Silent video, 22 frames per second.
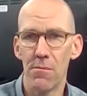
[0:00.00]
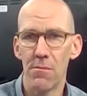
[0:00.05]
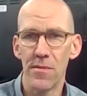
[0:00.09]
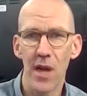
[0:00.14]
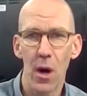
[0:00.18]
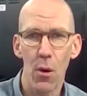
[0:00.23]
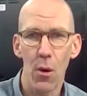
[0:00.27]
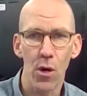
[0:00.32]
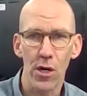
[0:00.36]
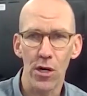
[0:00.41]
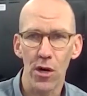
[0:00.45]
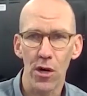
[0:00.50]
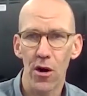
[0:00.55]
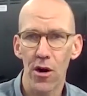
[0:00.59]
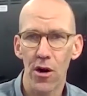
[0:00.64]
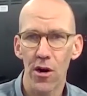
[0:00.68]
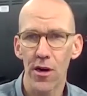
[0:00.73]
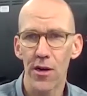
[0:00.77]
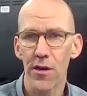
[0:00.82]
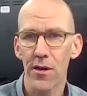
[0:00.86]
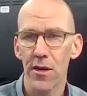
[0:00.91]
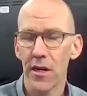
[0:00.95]
network
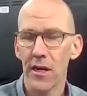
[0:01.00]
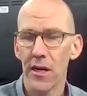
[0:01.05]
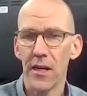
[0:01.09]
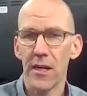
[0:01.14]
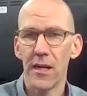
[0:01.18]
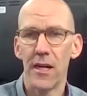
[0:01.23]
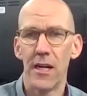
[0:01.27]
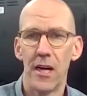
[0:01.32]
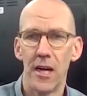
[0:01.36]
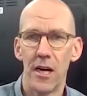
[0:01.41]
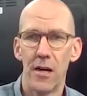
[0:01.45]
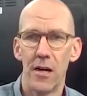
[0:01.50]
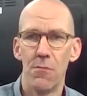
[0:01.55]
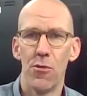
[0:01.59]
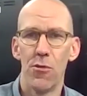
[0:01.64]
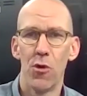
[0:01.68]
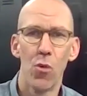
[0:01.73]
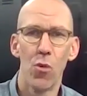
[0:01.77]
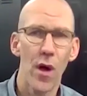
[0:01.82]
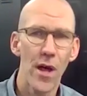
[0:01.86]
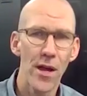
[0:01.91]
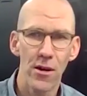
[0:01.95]
card,
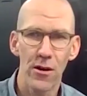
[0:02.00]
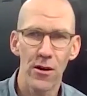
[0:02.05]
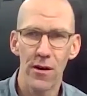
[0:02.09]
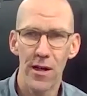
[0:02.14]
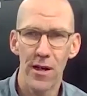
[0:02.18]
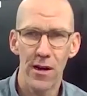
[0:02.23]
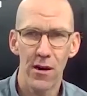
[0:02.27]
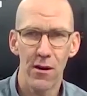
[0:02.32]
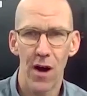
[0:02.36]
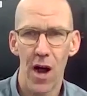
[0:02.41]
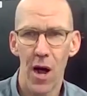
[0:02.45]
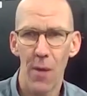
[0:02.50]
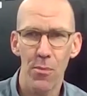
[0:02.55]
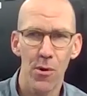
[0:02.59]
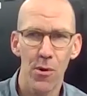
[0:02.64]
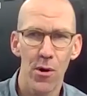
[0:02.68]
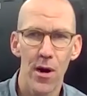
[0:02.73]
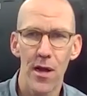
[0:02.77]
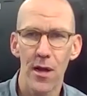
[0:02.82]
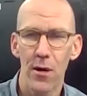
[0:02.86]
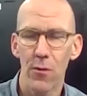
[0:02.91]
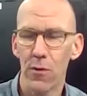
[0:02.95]
the way you're
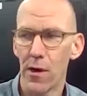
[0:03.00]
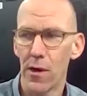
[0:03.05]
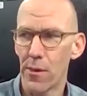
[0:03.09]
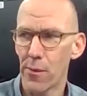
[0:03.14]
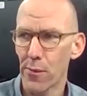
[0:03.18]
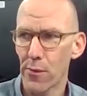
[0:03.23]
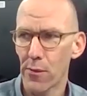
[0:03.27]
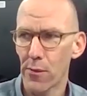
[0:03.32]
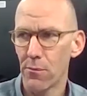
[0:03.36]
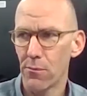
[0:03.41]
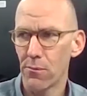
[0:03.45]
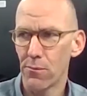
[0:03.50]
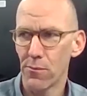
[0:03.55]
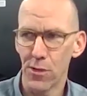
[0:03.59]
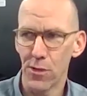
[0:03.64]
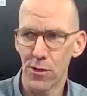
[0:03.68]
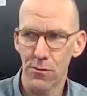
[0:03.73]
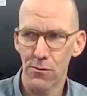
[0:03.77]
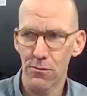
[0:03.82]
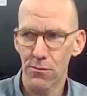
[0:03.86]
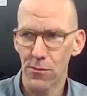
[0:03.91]
interoperating with the